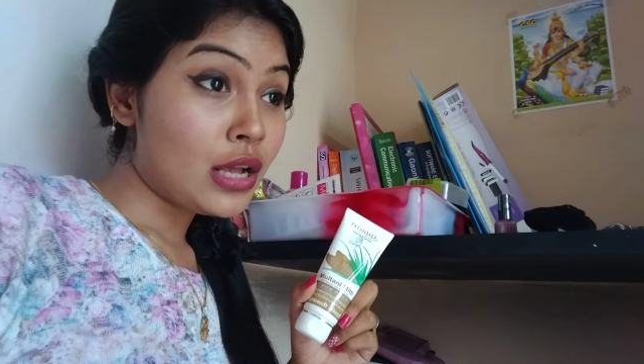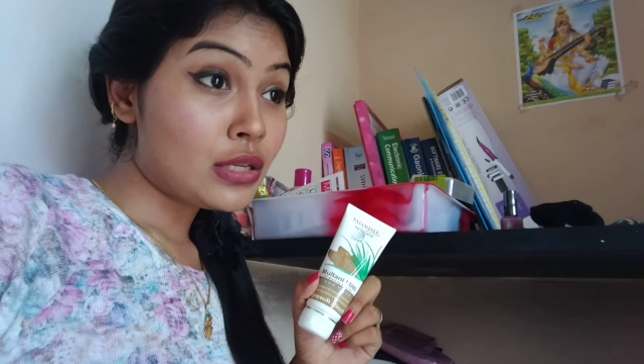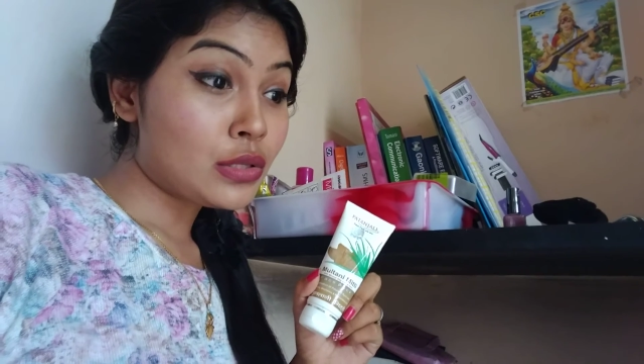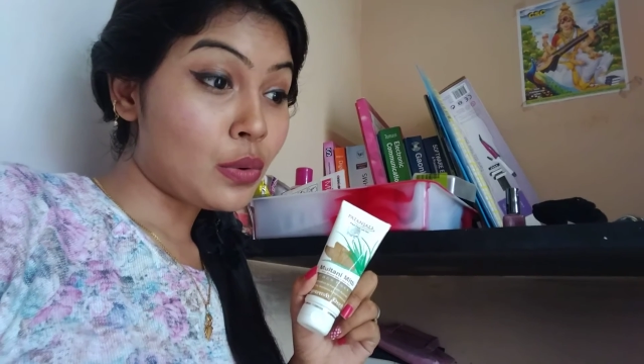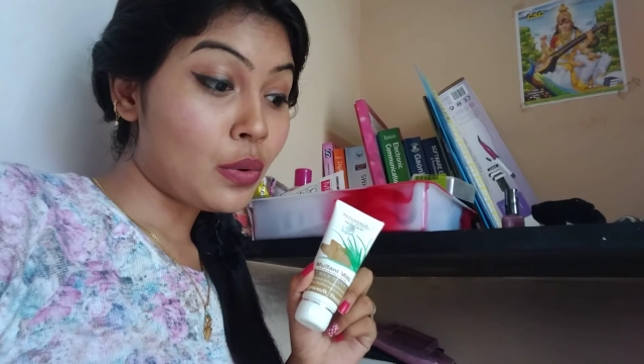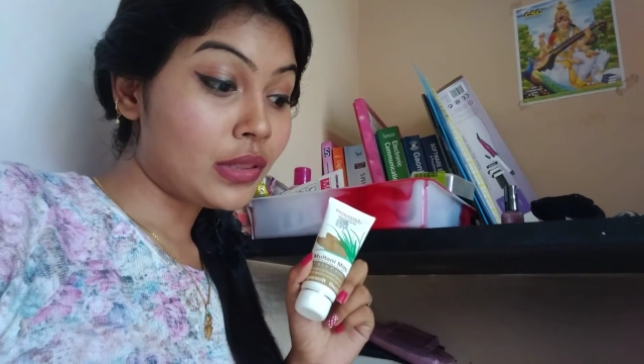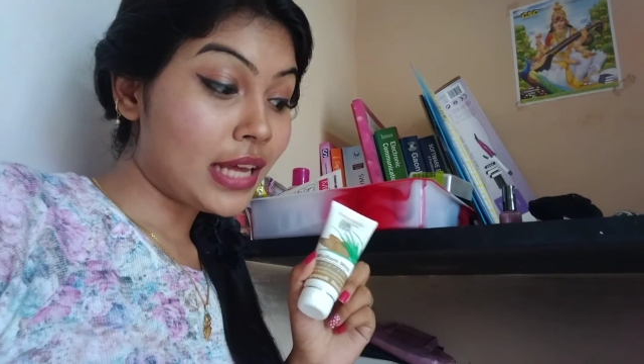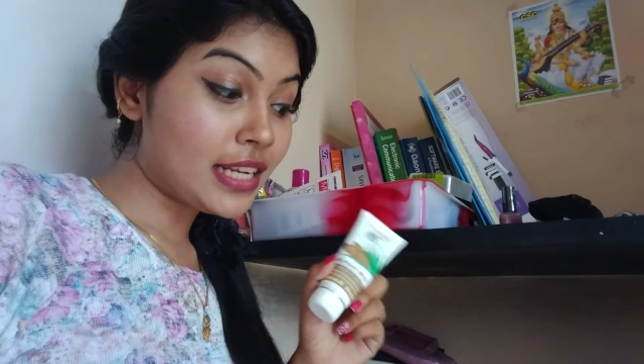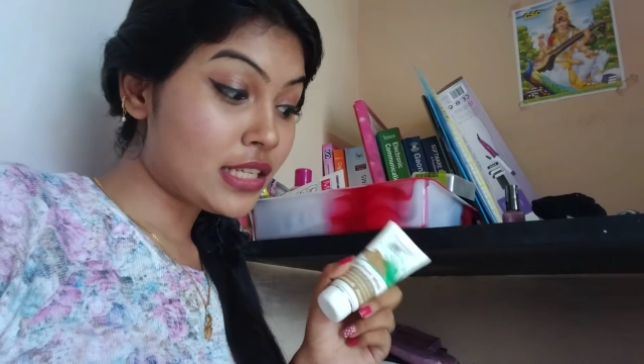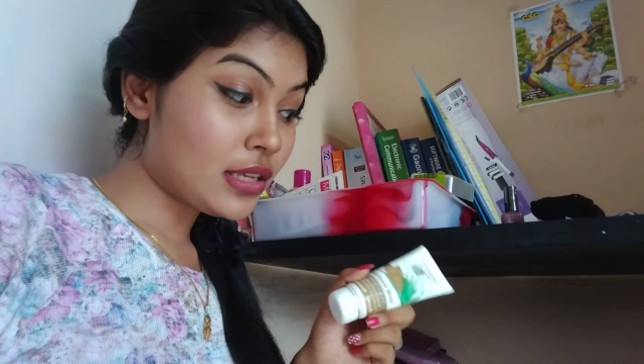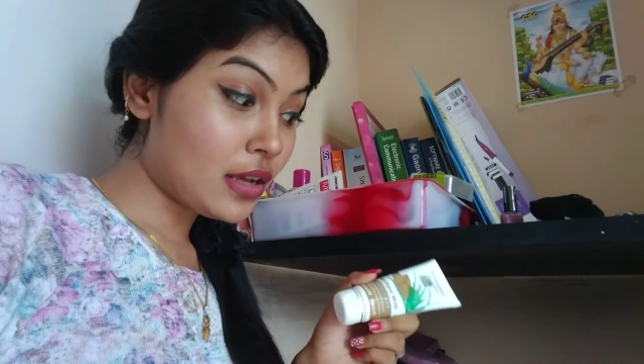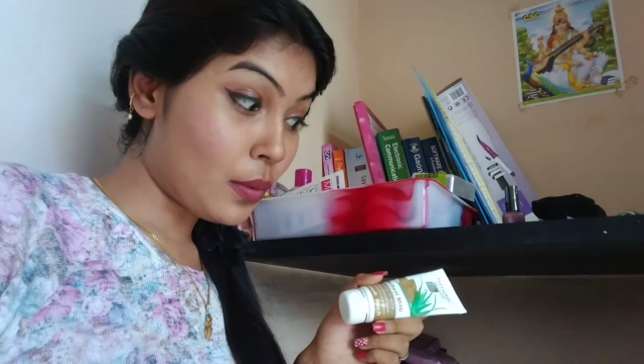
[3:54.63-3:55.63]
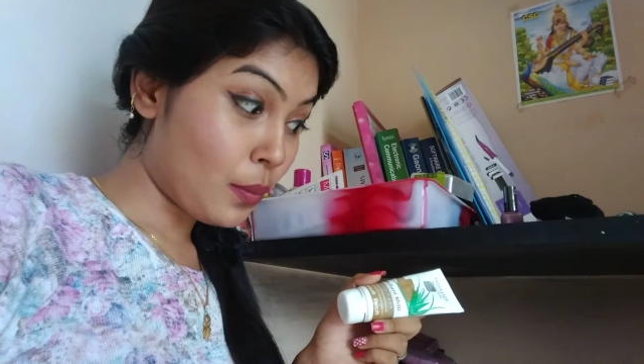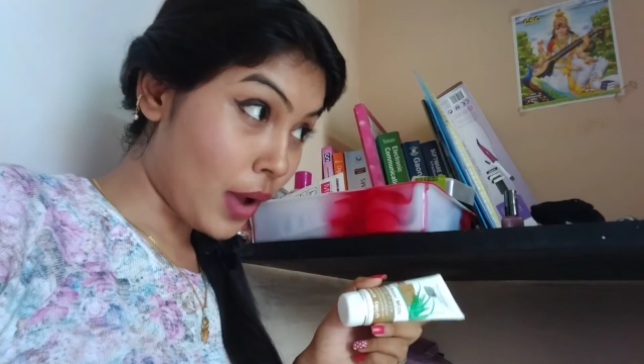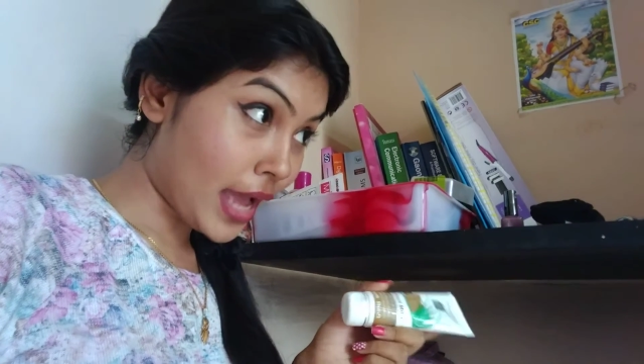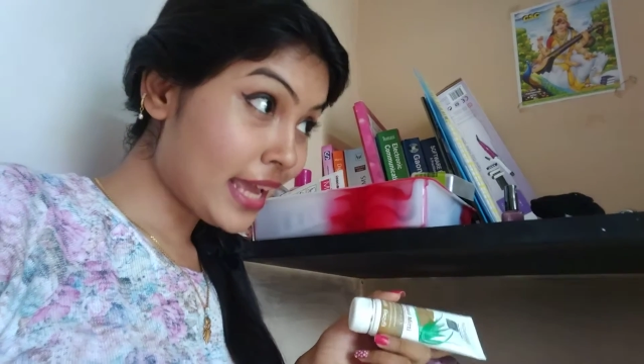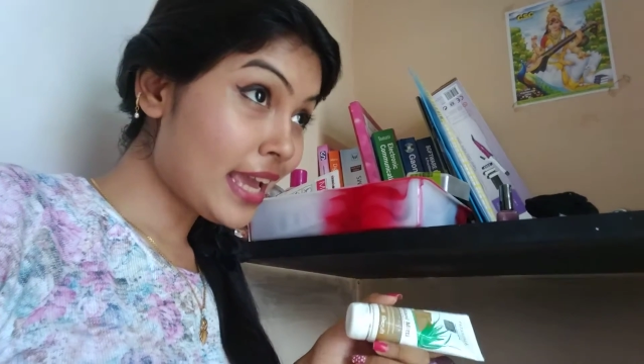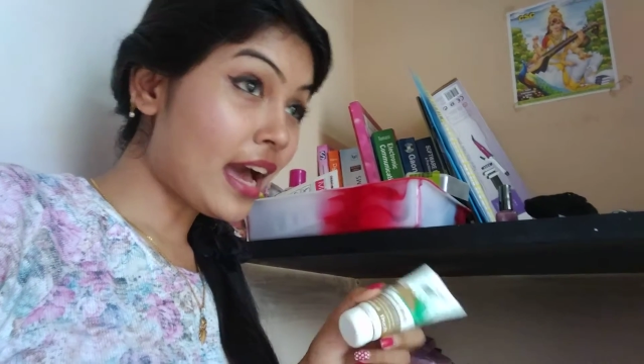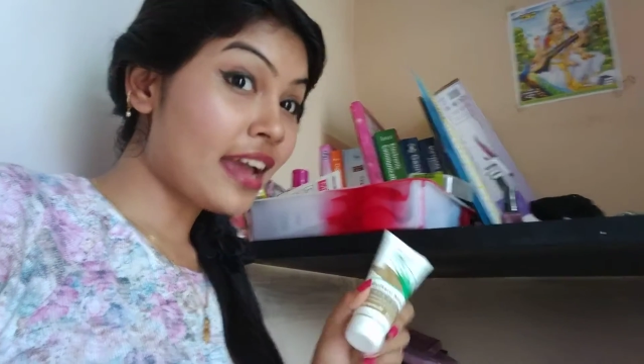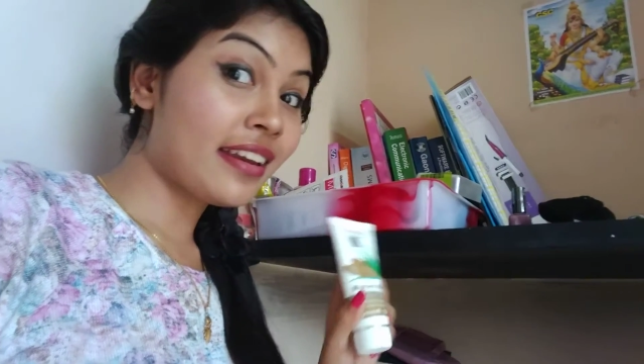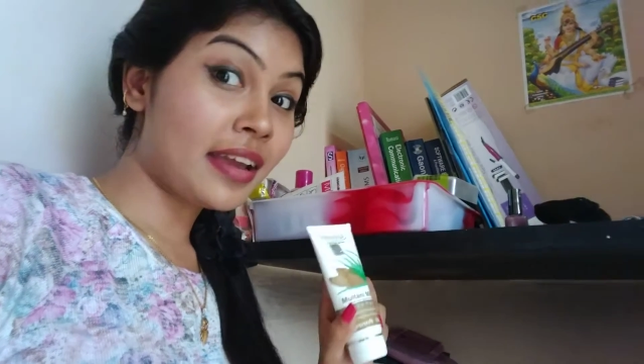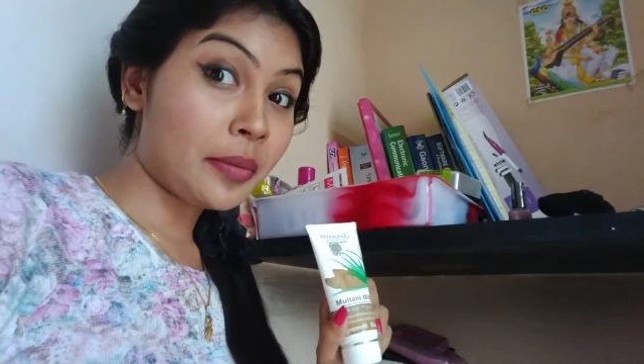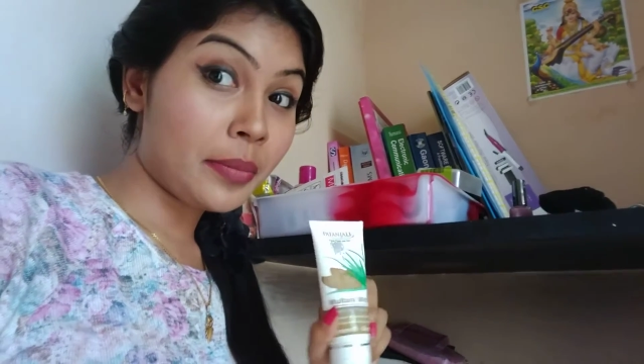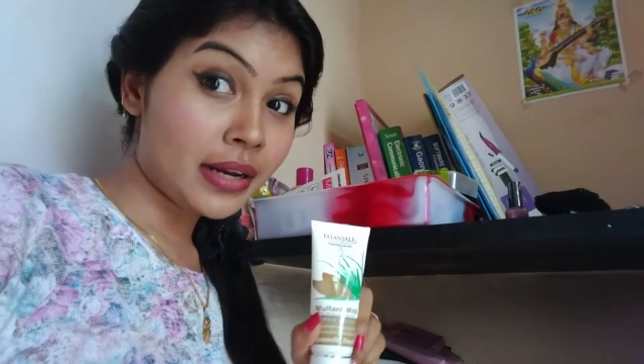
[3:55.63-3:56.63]
So that is why I
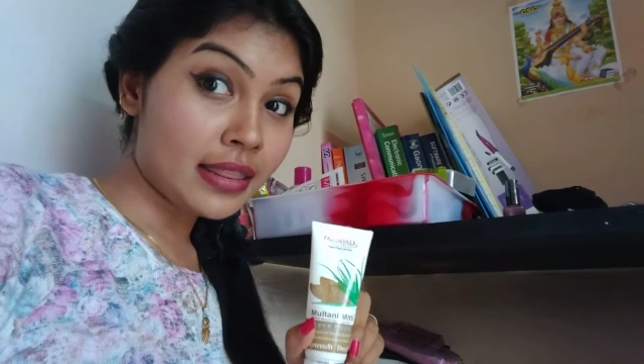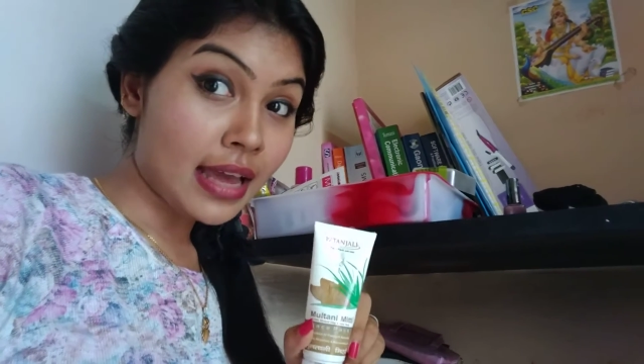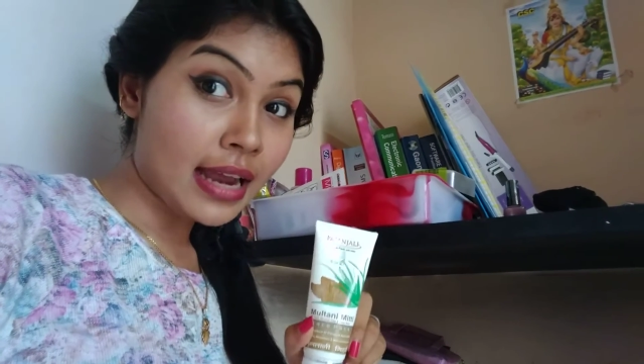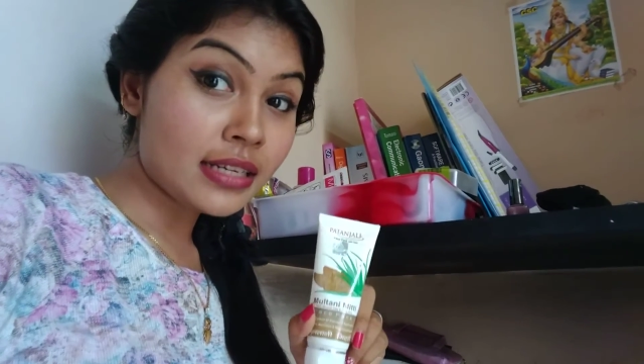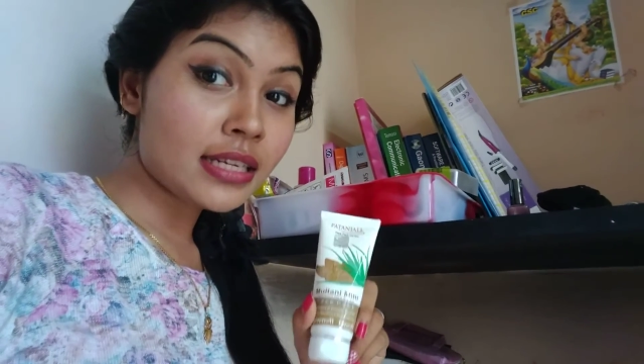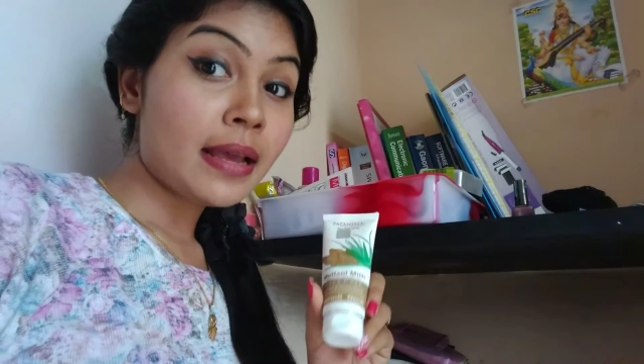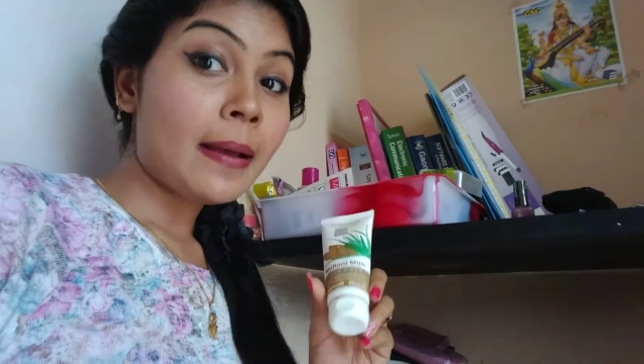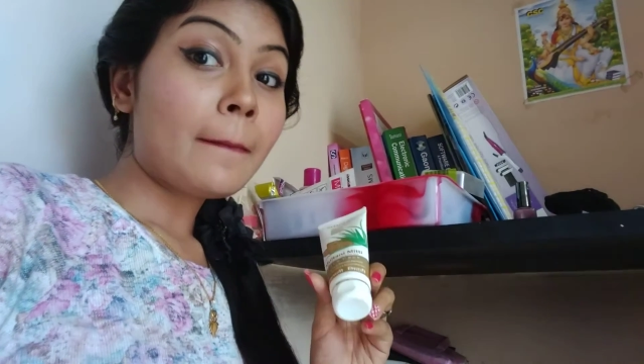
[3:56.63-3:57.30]
recommend that.